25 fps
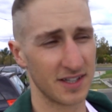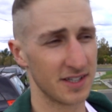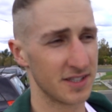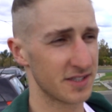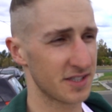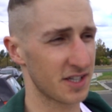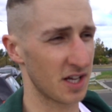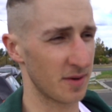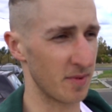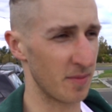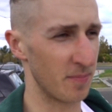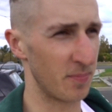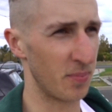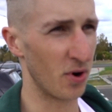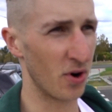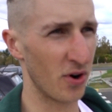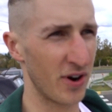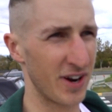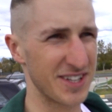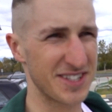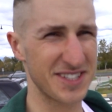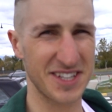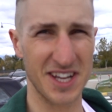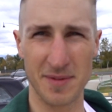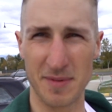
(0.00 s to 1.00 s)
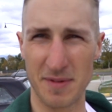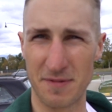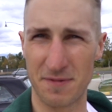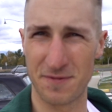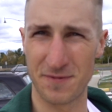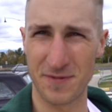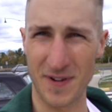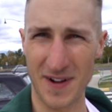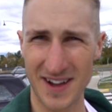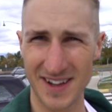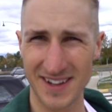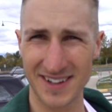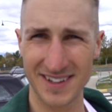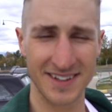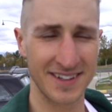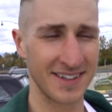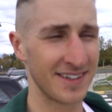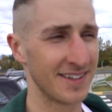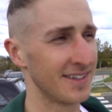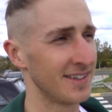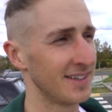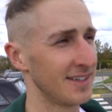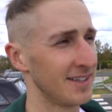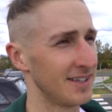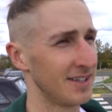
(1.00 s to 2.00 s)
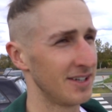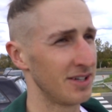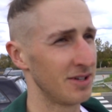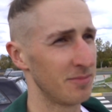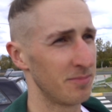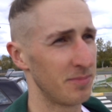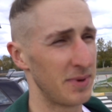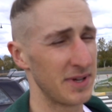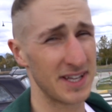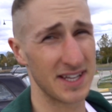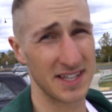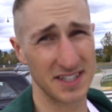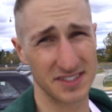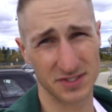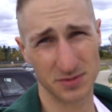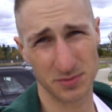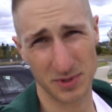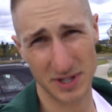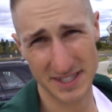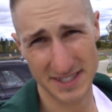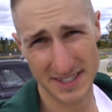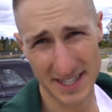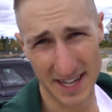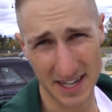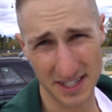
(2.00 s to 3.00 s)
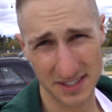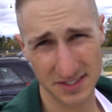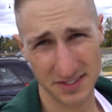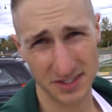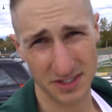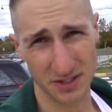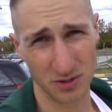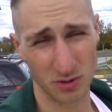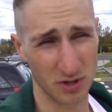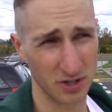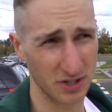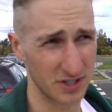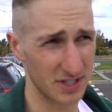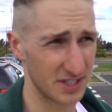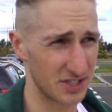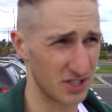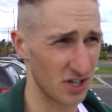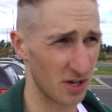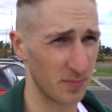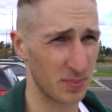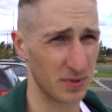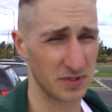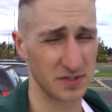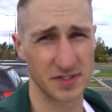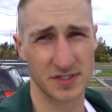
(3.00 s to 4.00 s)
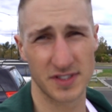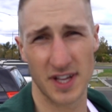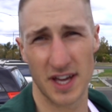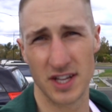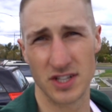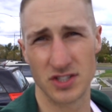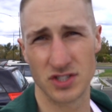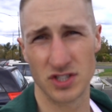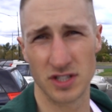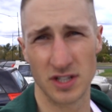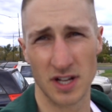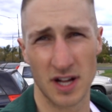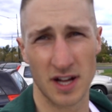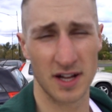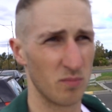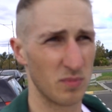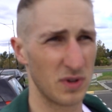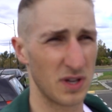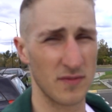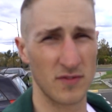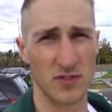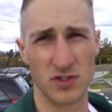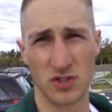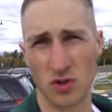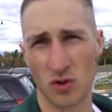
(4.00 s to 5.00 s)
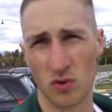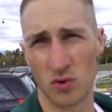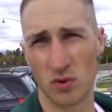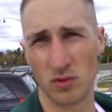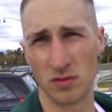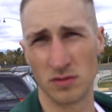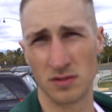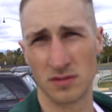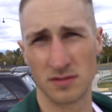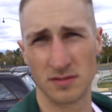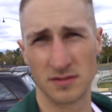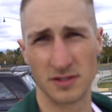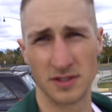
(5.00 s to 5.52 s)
It's gonna be boring, it's gonna be fun, but yeah, this is what it takes in order to jump on stage and give it your all.